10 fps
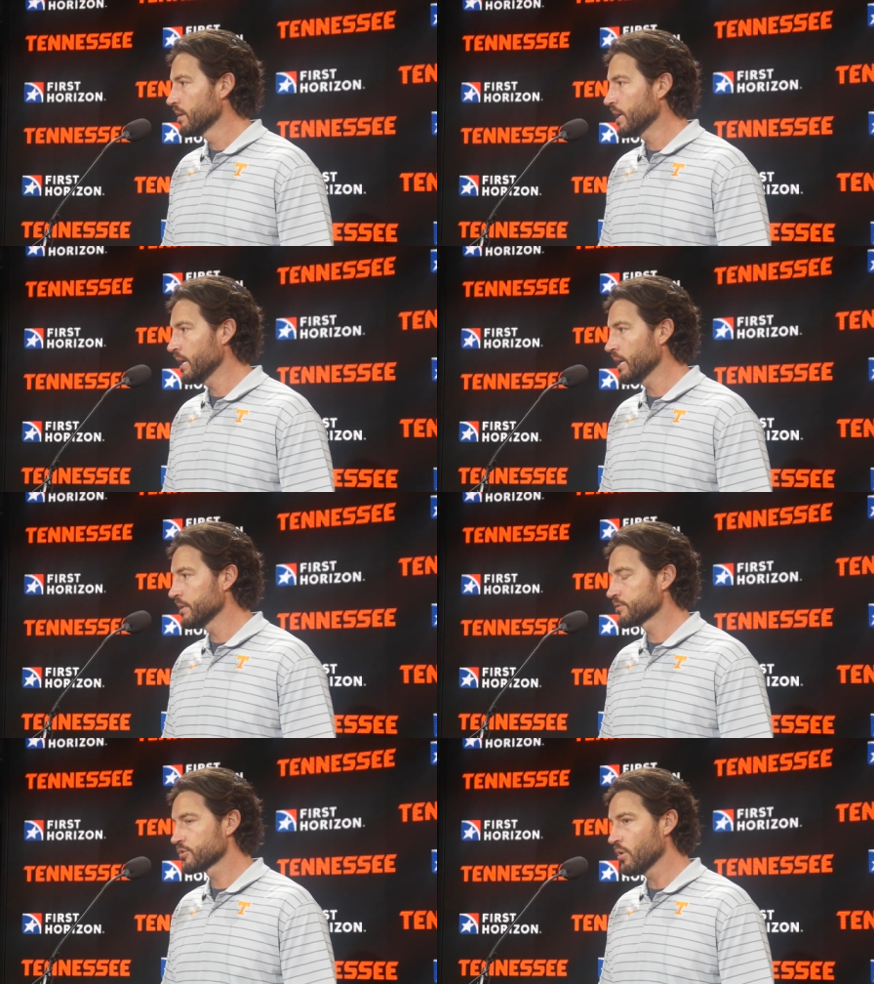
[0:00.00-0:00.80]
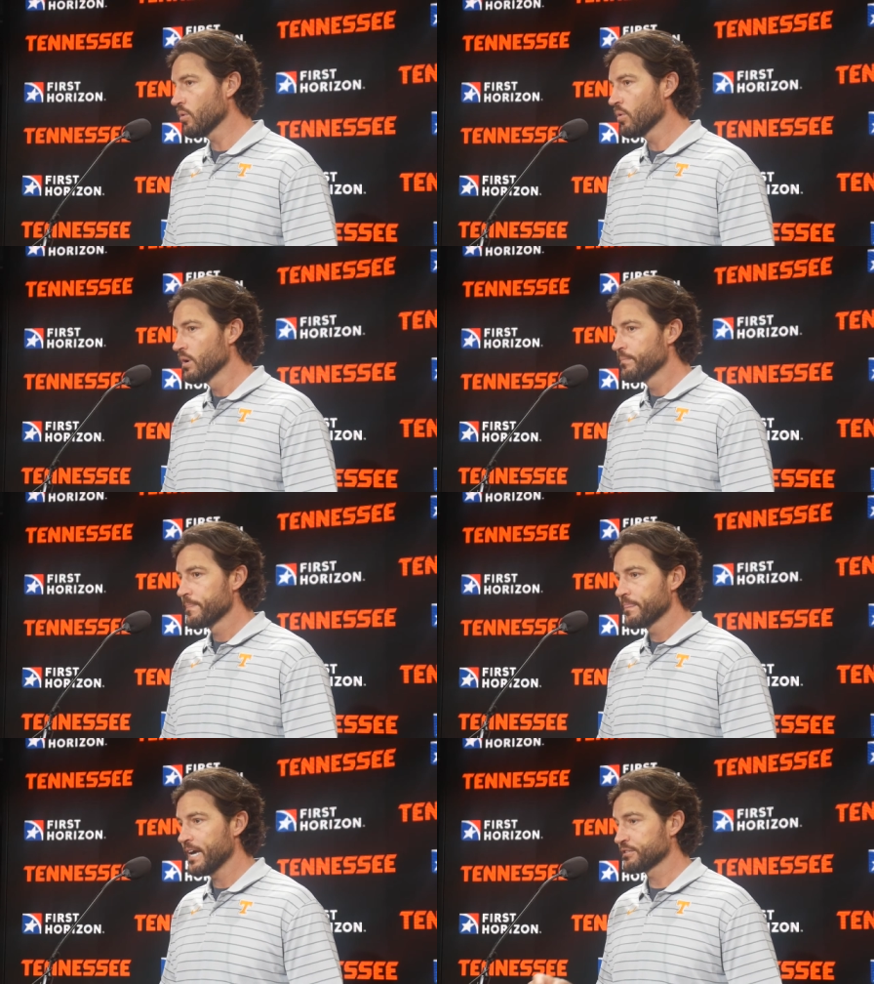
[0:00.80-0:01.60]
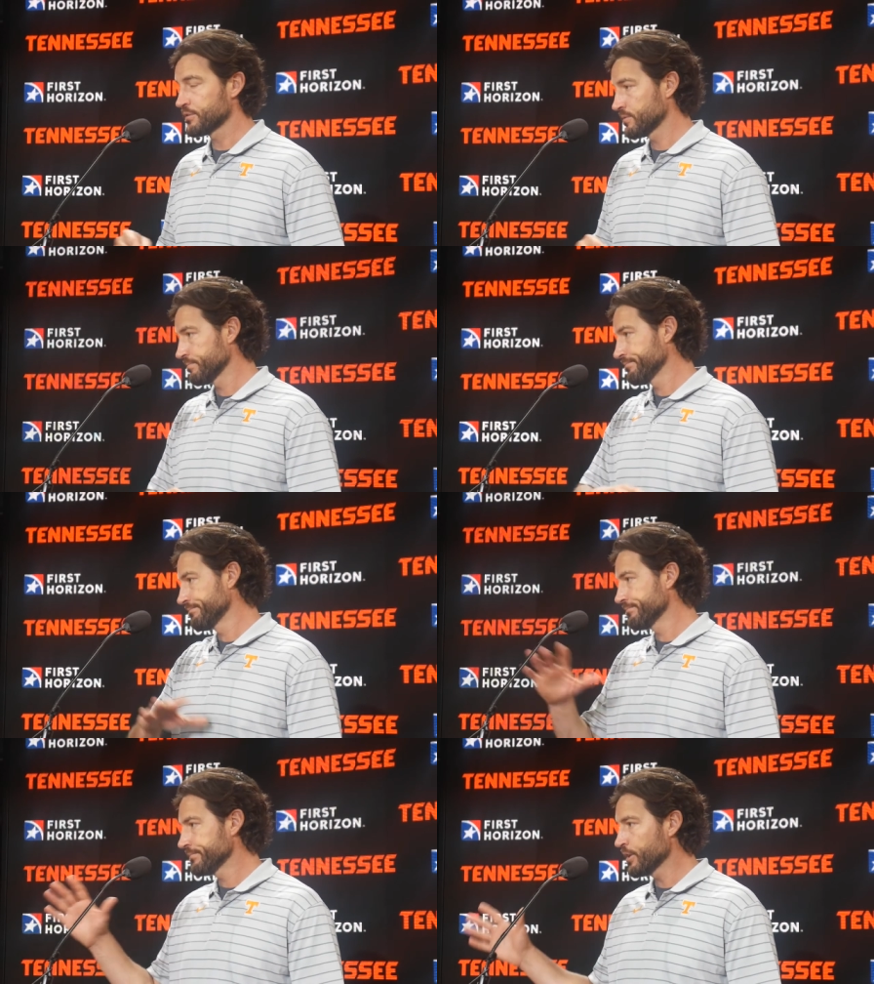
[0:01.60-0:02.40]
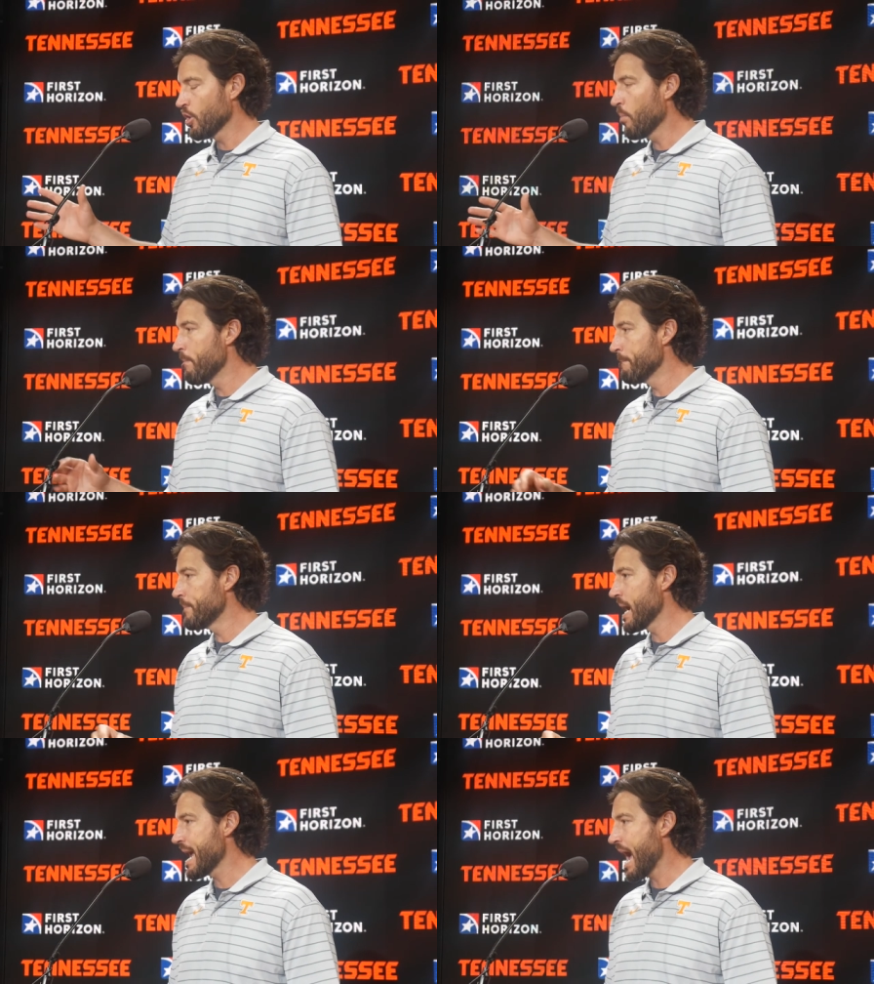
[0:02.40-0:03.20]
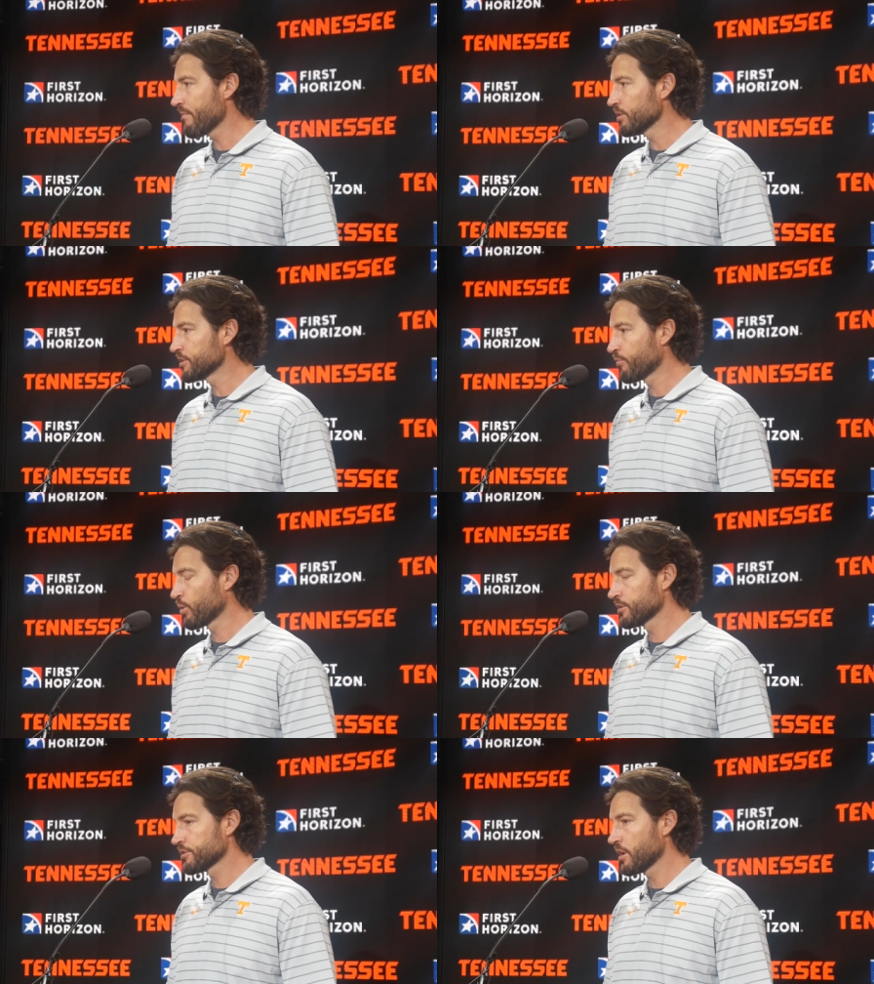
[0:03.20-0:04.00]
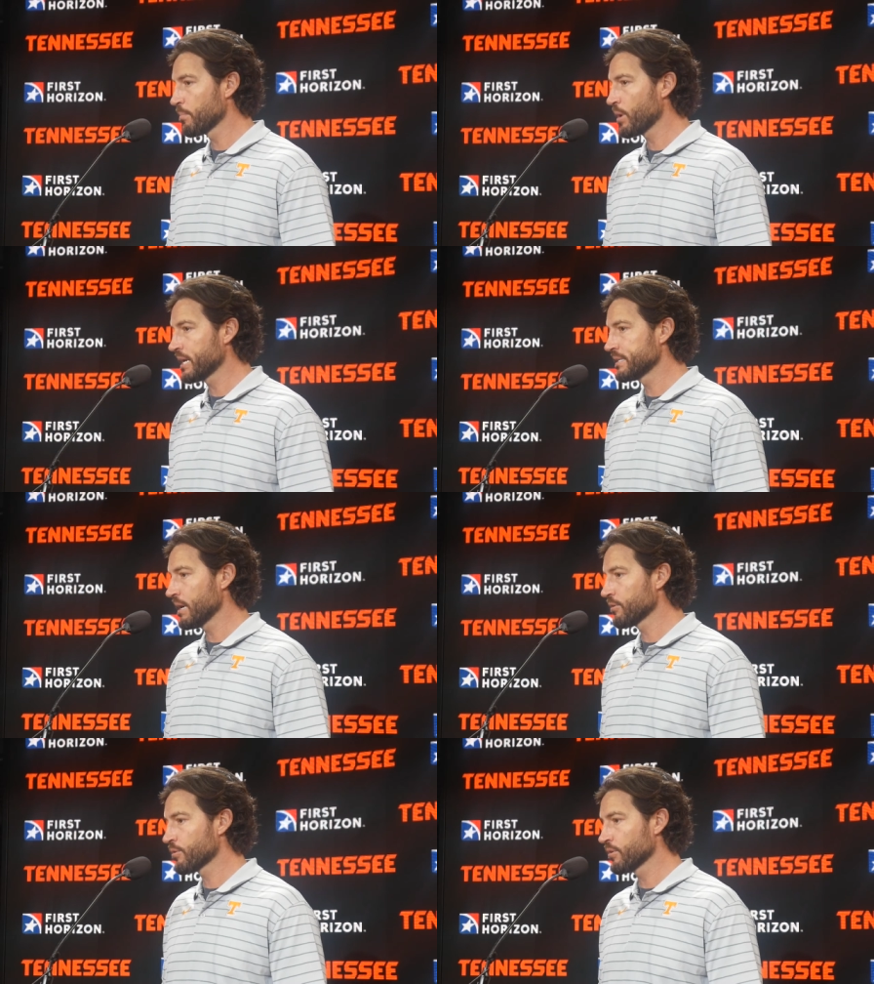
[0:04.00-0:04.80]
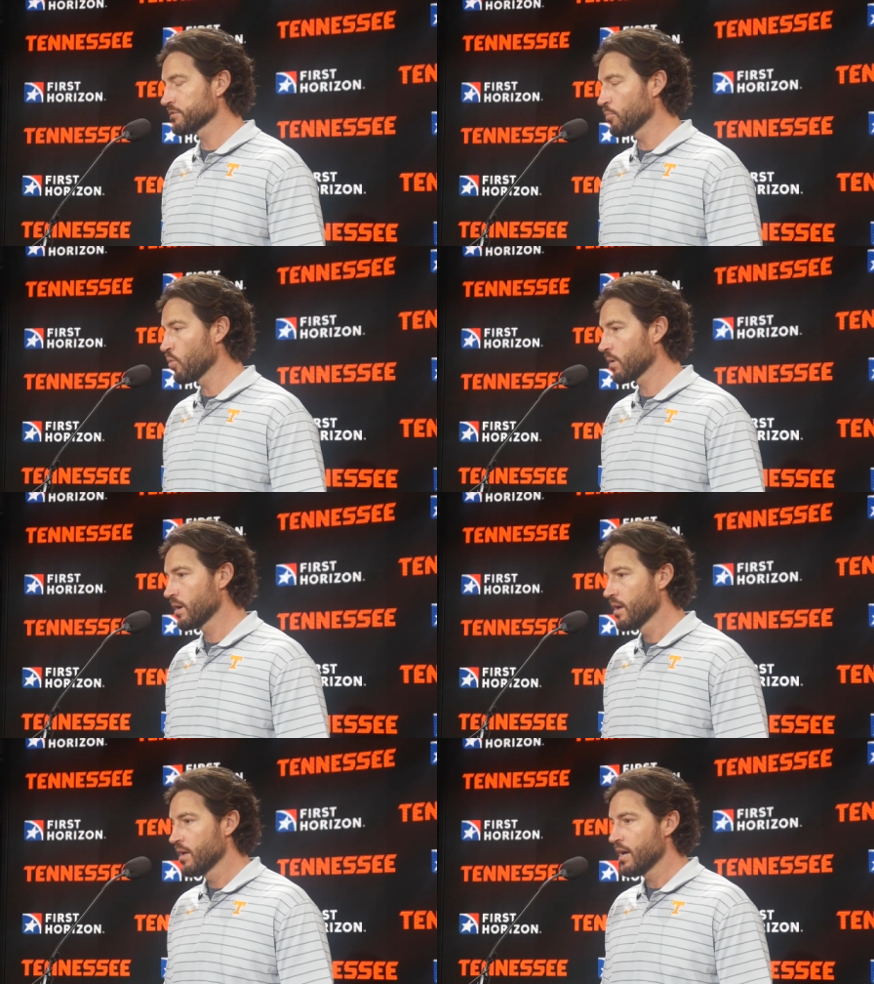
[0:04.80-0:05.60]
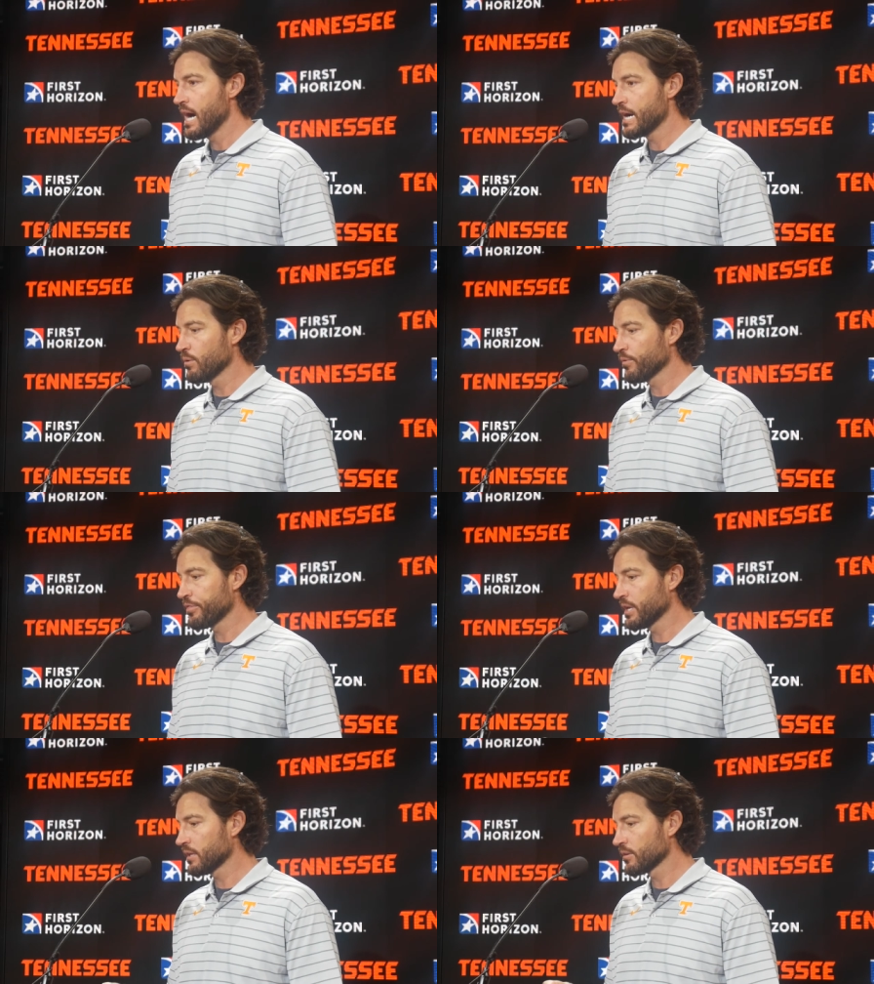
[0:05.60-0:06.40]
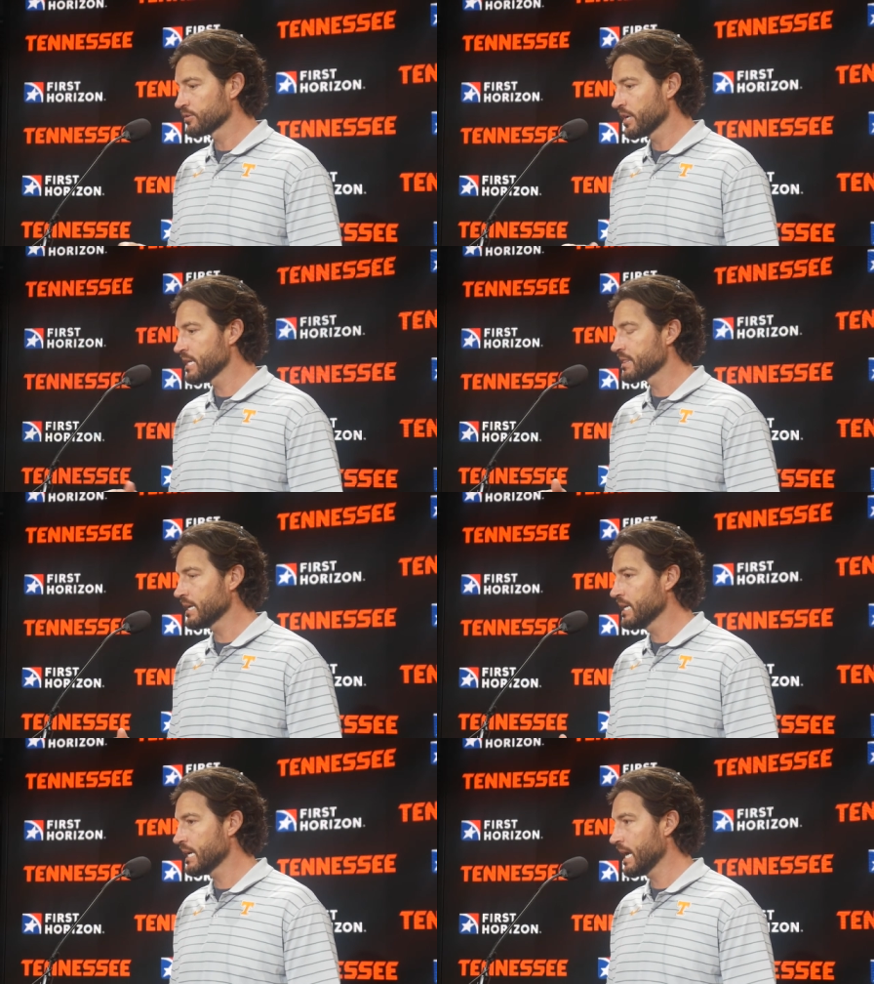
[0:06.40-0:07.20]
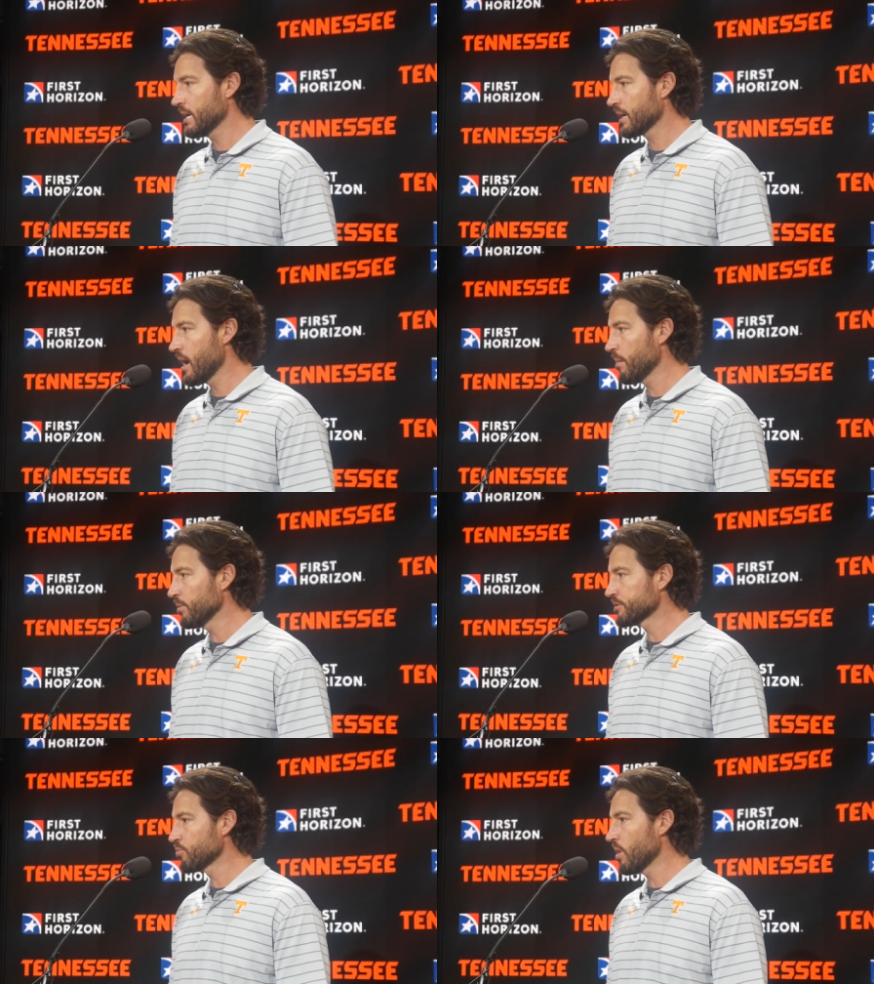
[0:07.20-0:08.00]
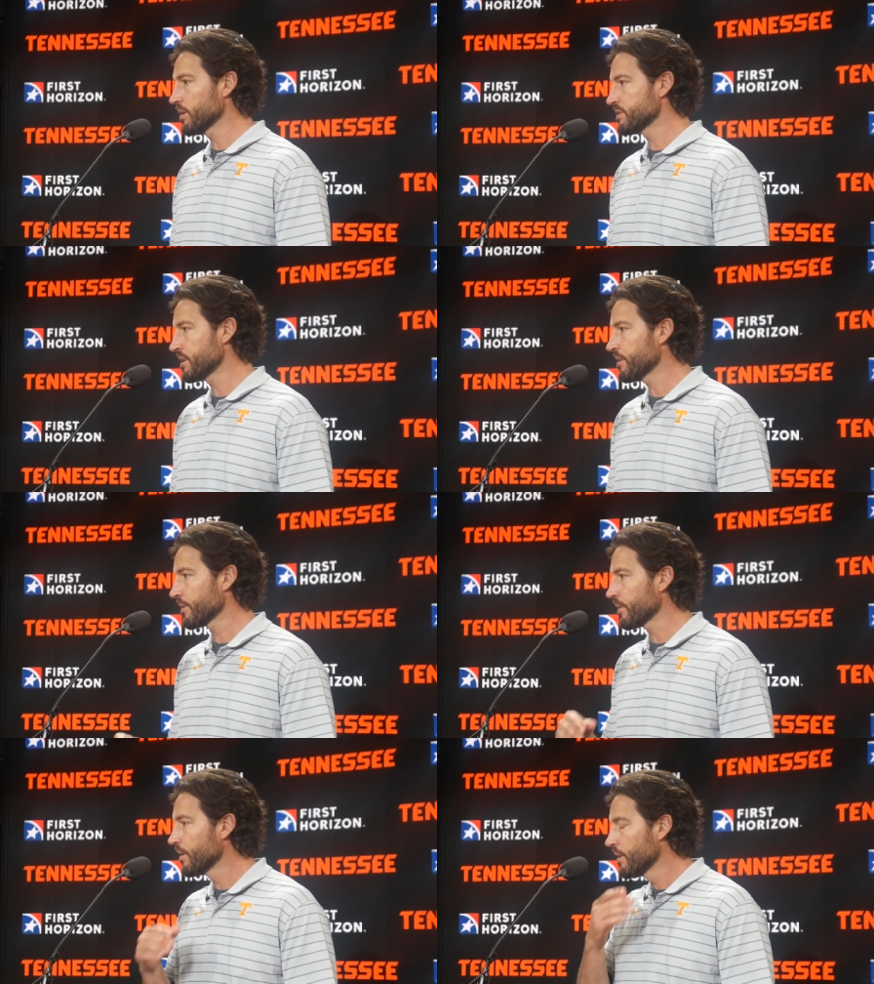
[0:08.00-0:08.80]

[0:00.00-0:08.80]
And so that's, you know, by average. If we're just going to break it down to Chris Moore, I don't think there's anything he can't accomplish while he's here.